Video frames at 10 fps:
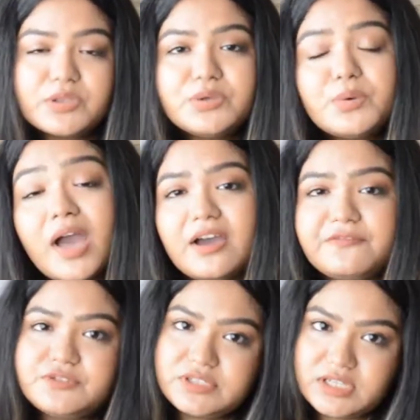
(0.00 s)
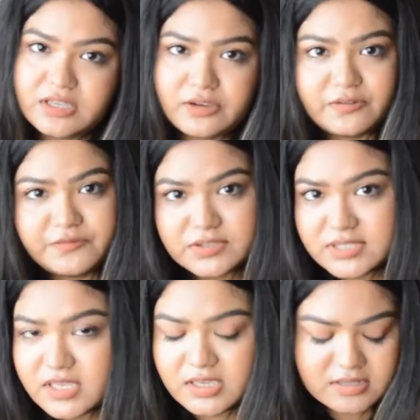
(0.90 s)
you have to take care of your
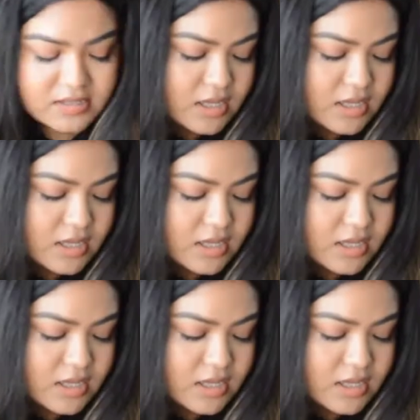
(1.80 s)
skin